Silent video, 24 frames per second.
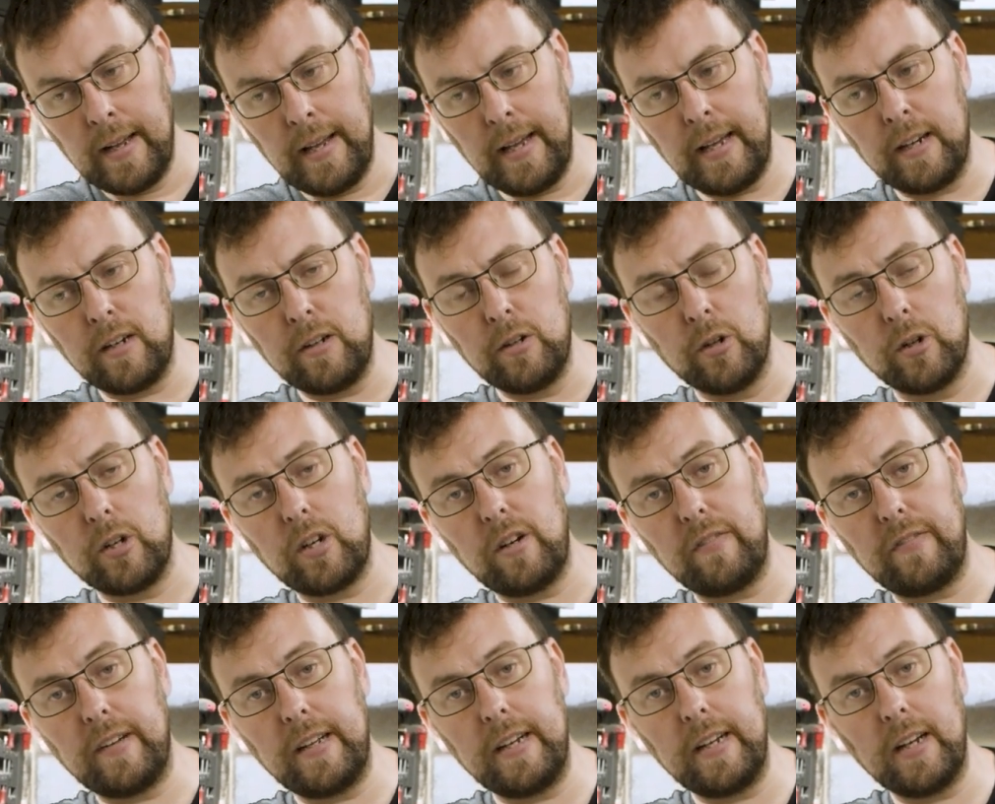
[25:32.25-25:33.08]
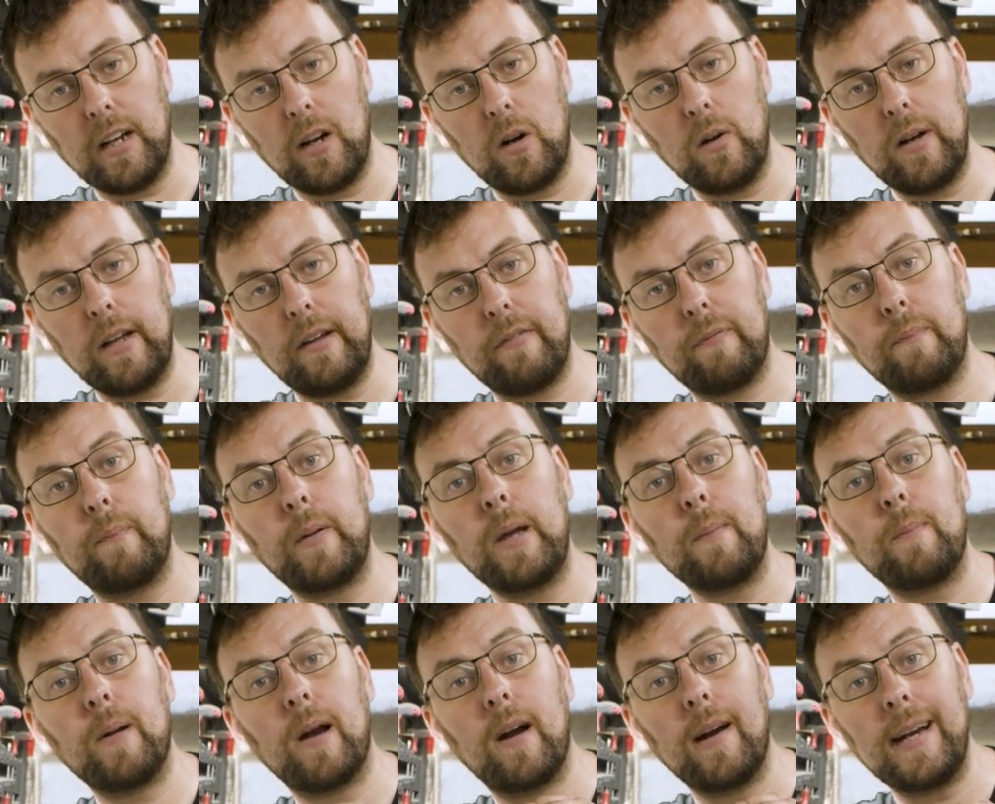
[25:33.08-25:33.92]
In another video, if
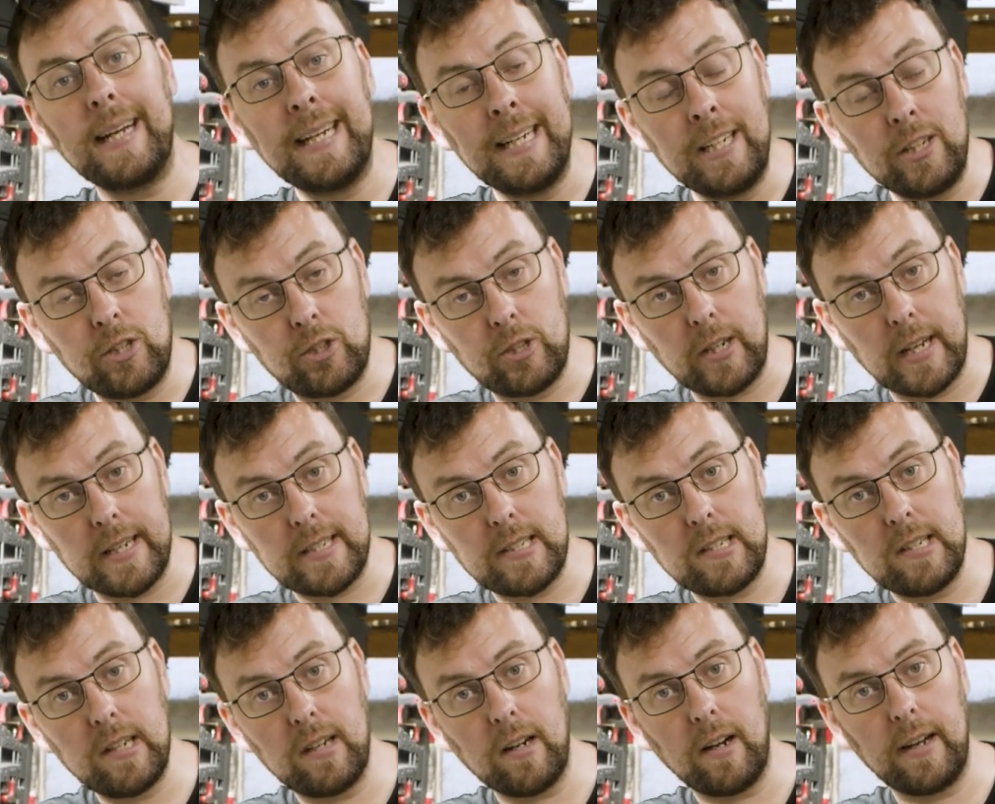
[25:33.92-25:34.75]
people are interested,